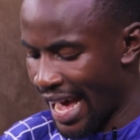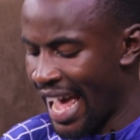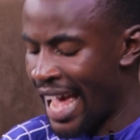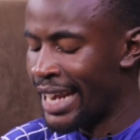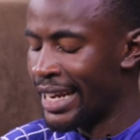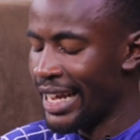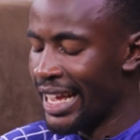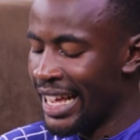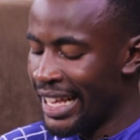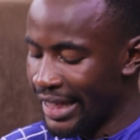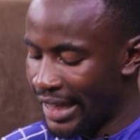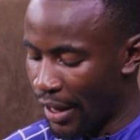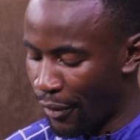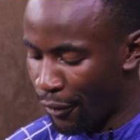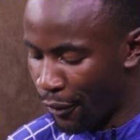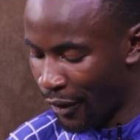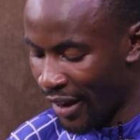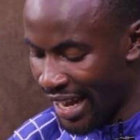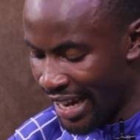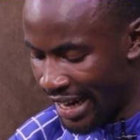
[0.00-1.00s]
And in
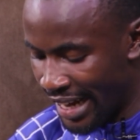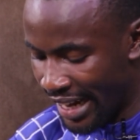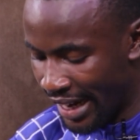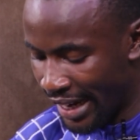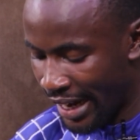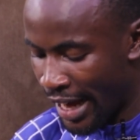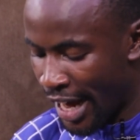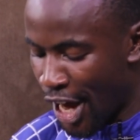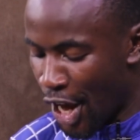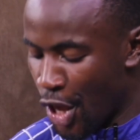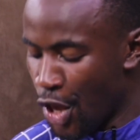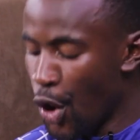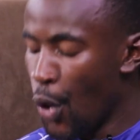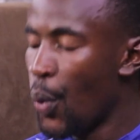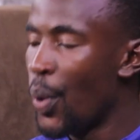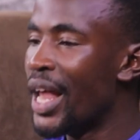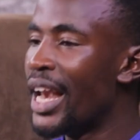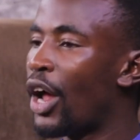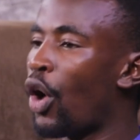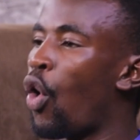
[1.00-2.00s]
the filling,
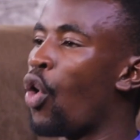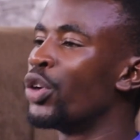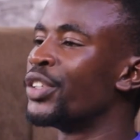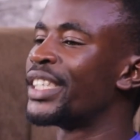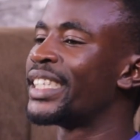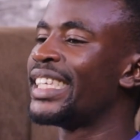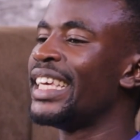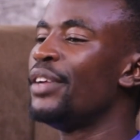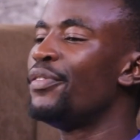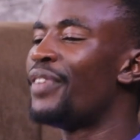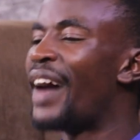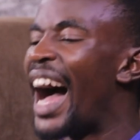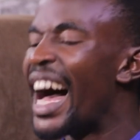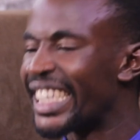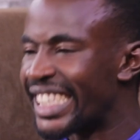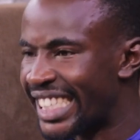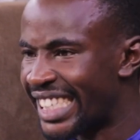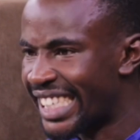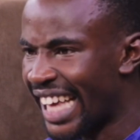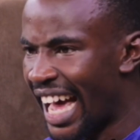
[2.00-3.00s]
you will conceive
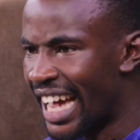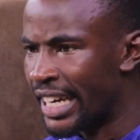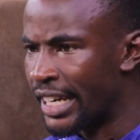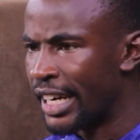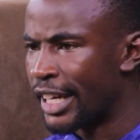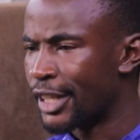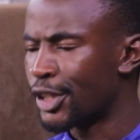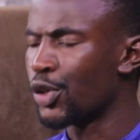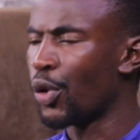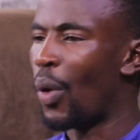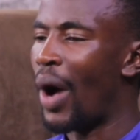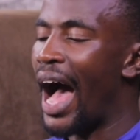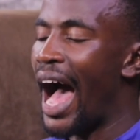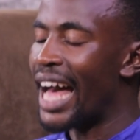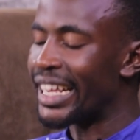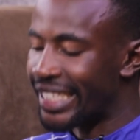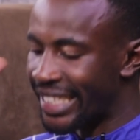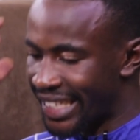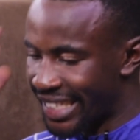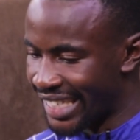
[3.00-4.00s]
a son. So,
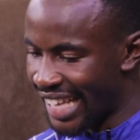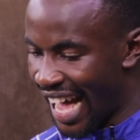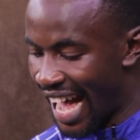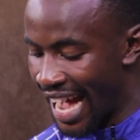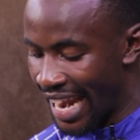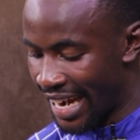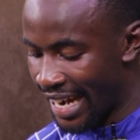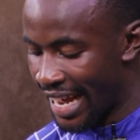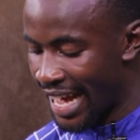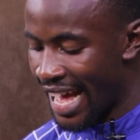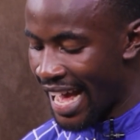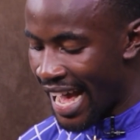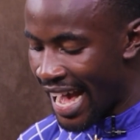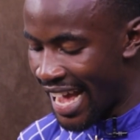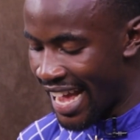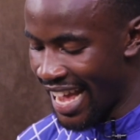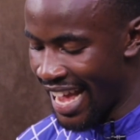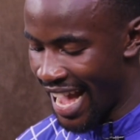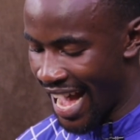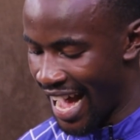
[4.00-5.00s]
a son
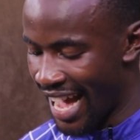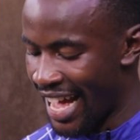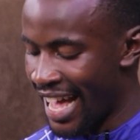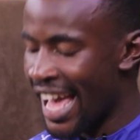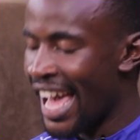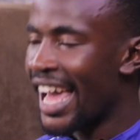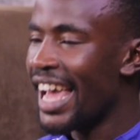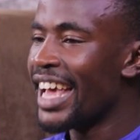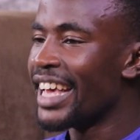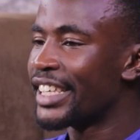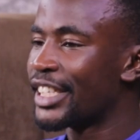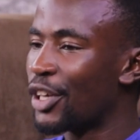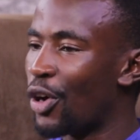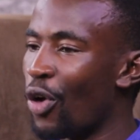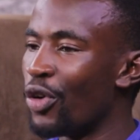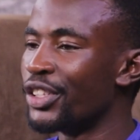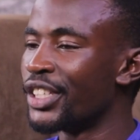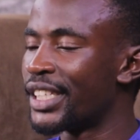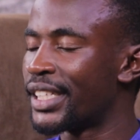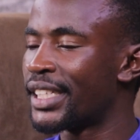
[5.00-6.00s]
here is
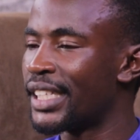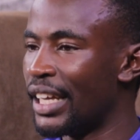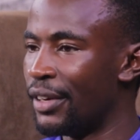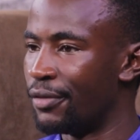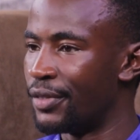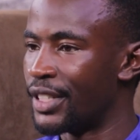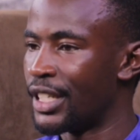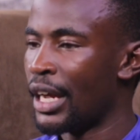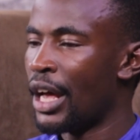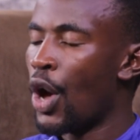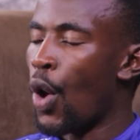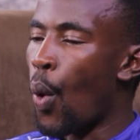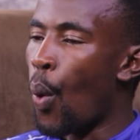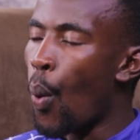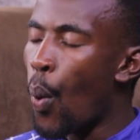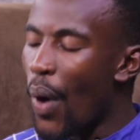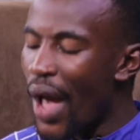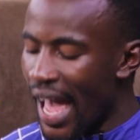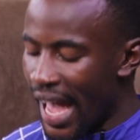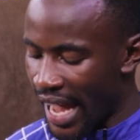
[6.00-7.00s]
conceived
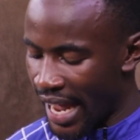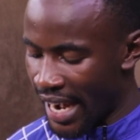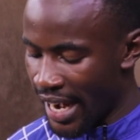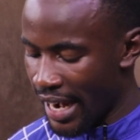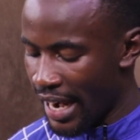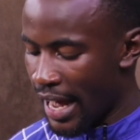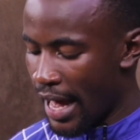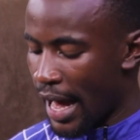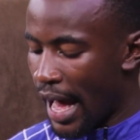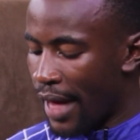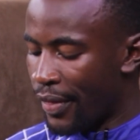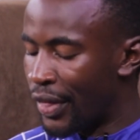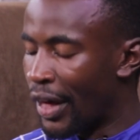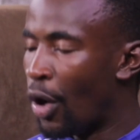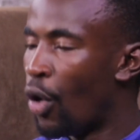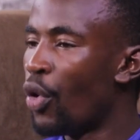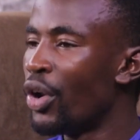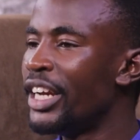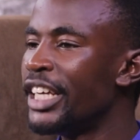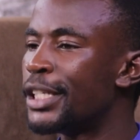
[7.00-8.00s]
when
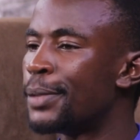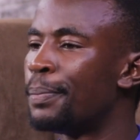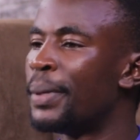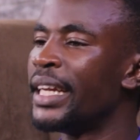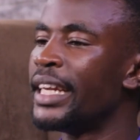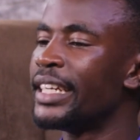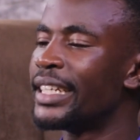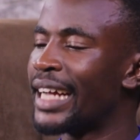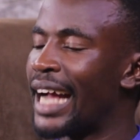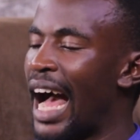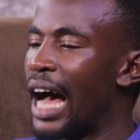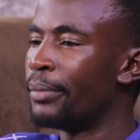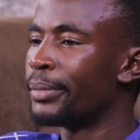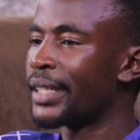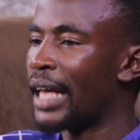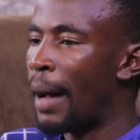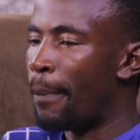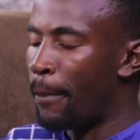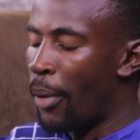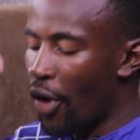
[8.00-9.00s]
the Holy Spirit
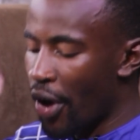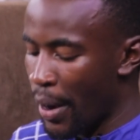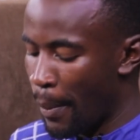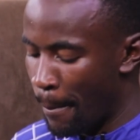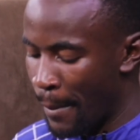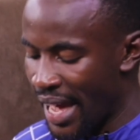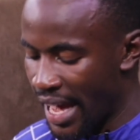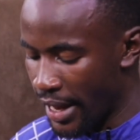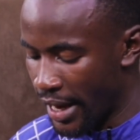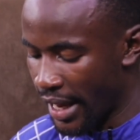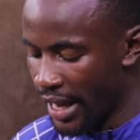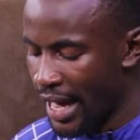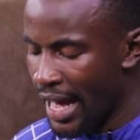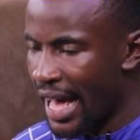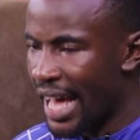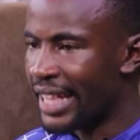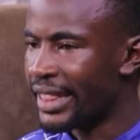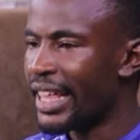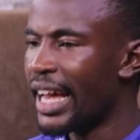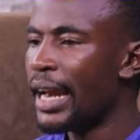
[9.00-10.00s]
comes upon Mary,
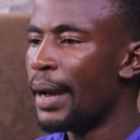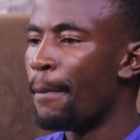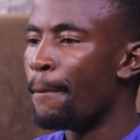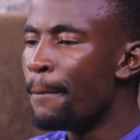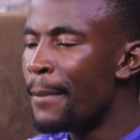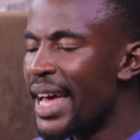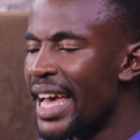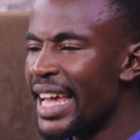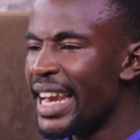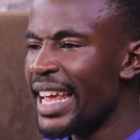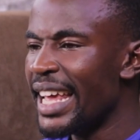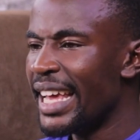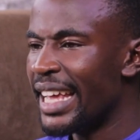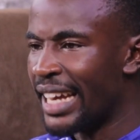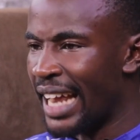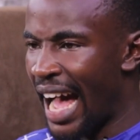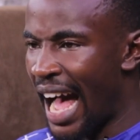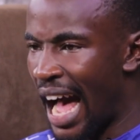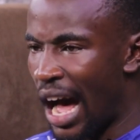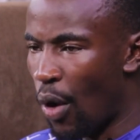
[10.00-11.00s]
and then Mary,
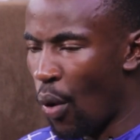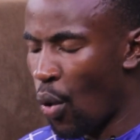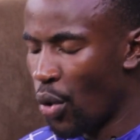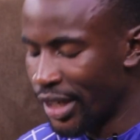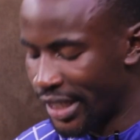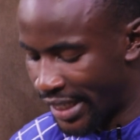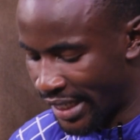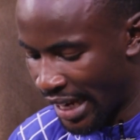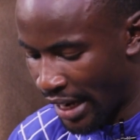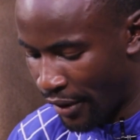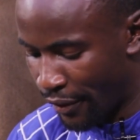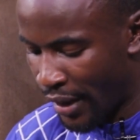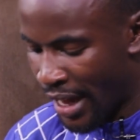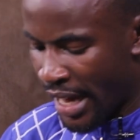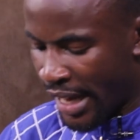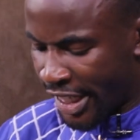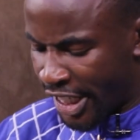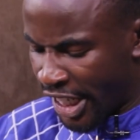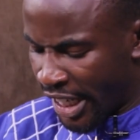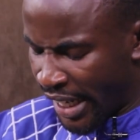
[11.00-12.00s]
in her own self,
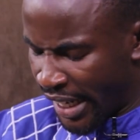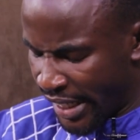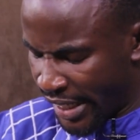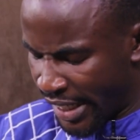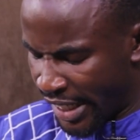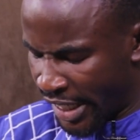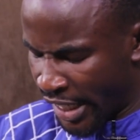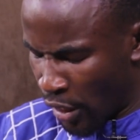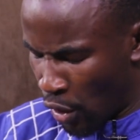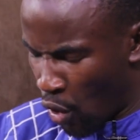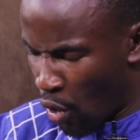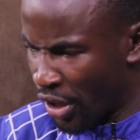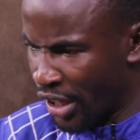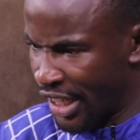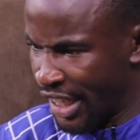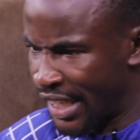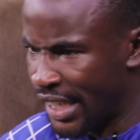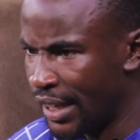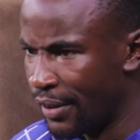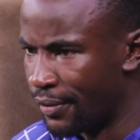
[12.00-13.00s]
she, she
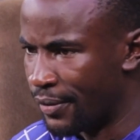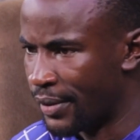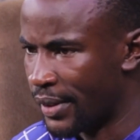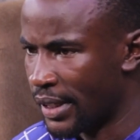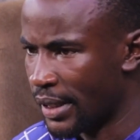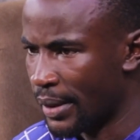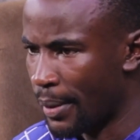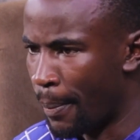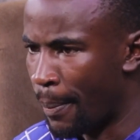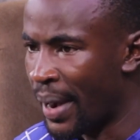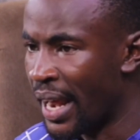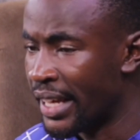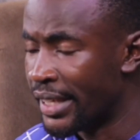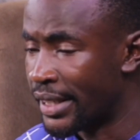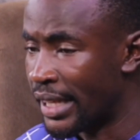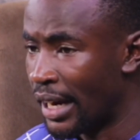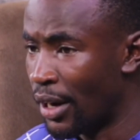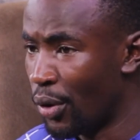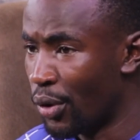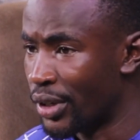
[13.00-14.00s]
conceives.
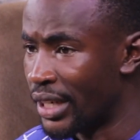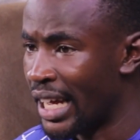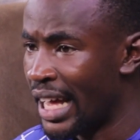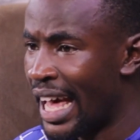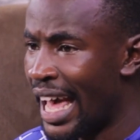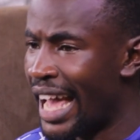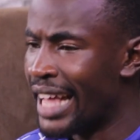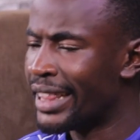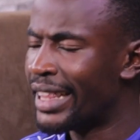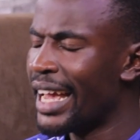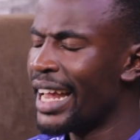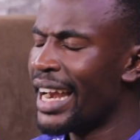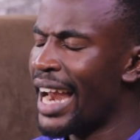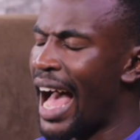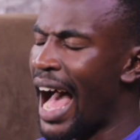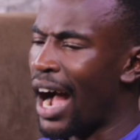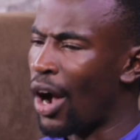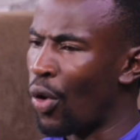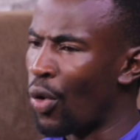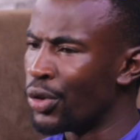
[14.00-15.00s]
Praise the Lord. And
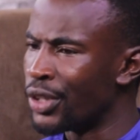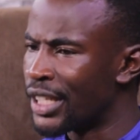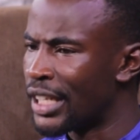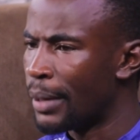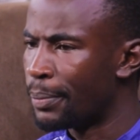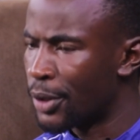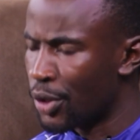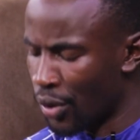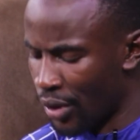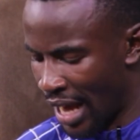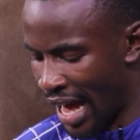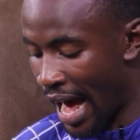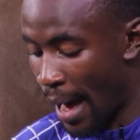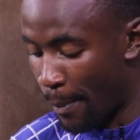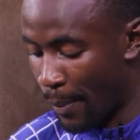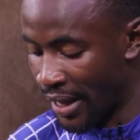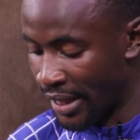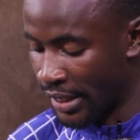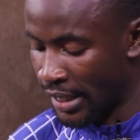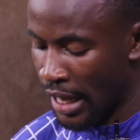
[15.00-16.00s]
then a conception
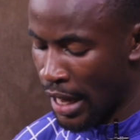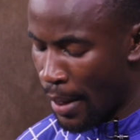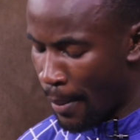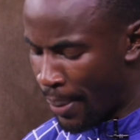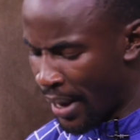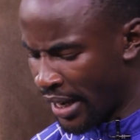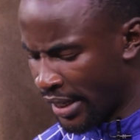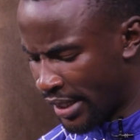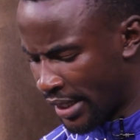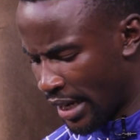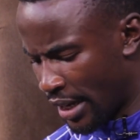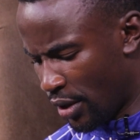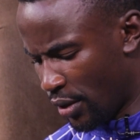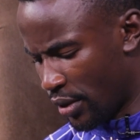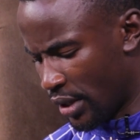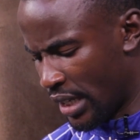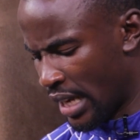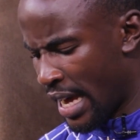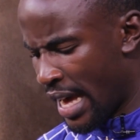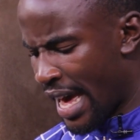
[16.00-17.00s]
happens. Praise the
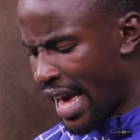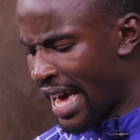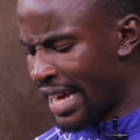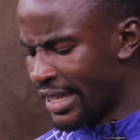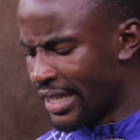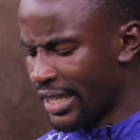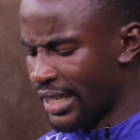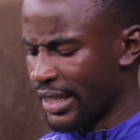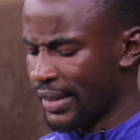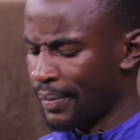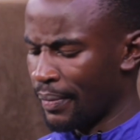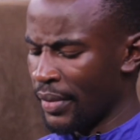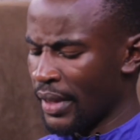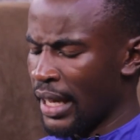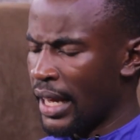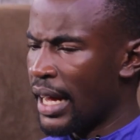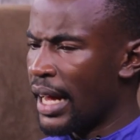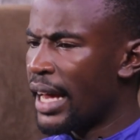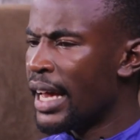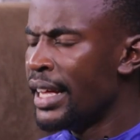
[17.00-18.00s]
Lord. And
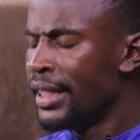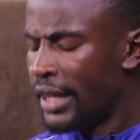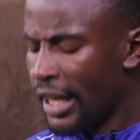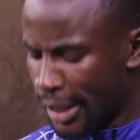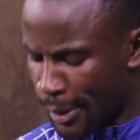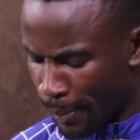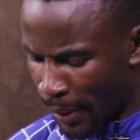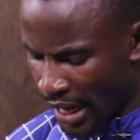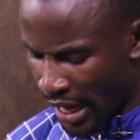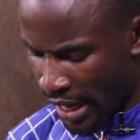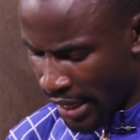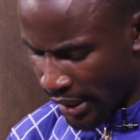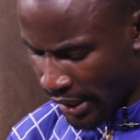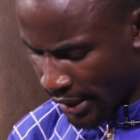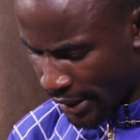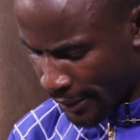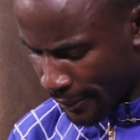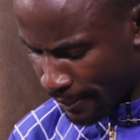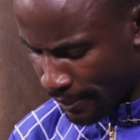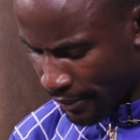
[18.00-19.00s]
in this
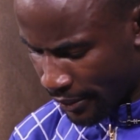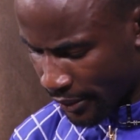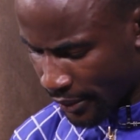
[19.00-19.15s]
place,